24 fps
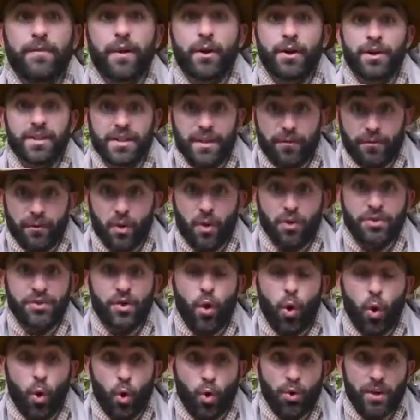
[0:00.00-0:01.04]
very difficult
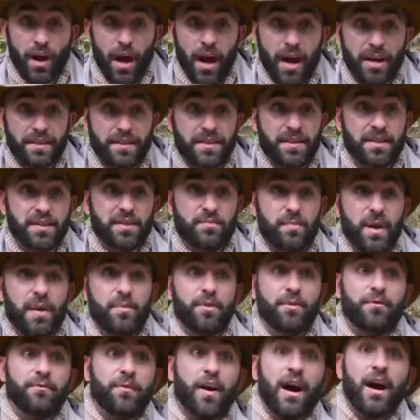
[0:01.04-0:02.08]
to hold onto this
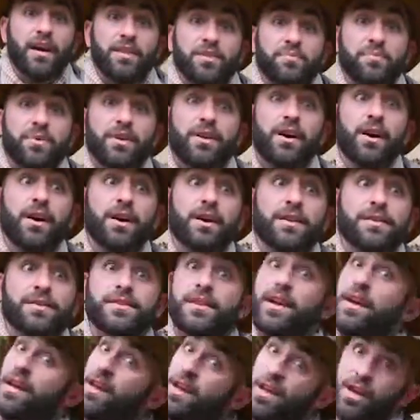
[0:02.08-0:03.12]
baby fox
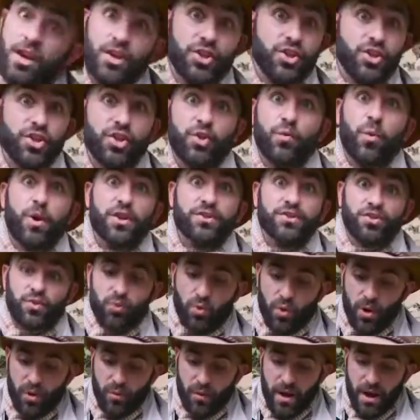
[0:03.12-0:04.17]
because she wants
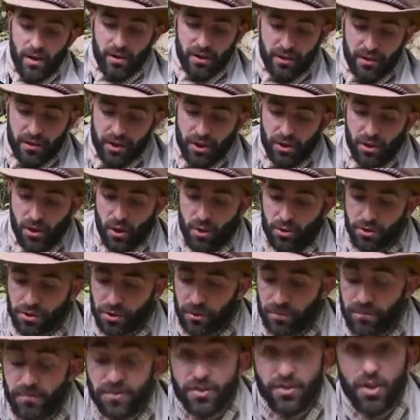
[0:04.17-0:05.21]
to run around in the
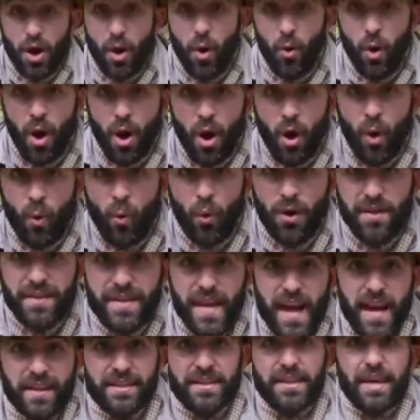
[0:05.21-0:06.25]
enclosure. So one
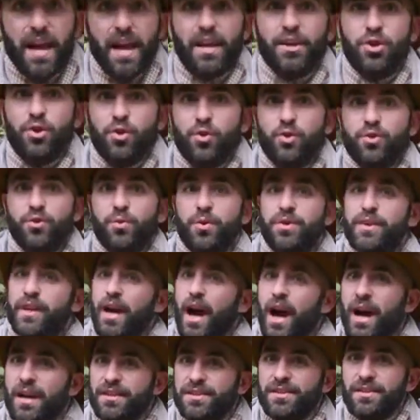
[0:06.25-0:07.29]
tactic I used with
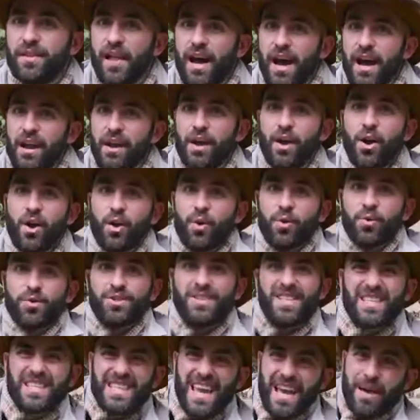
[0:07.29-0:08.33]
the ocelot
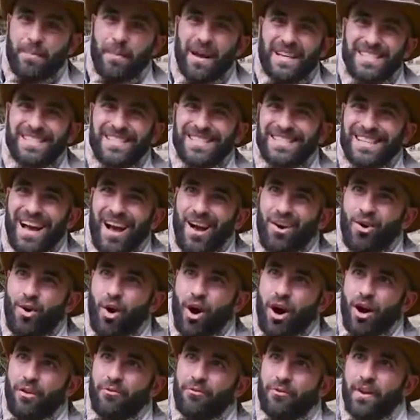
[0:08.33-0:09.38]
was to take my
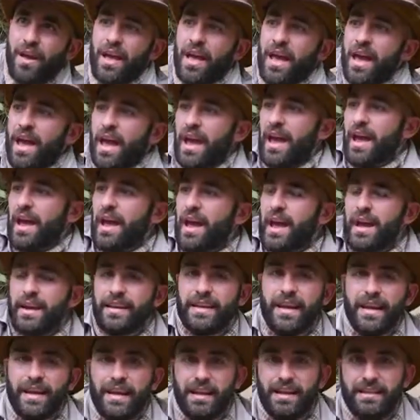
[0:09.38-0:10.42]
sock off
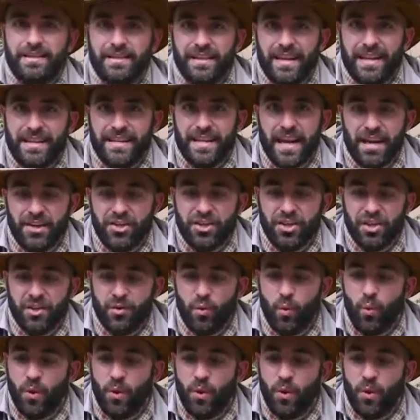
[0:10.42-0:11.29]
and get its attention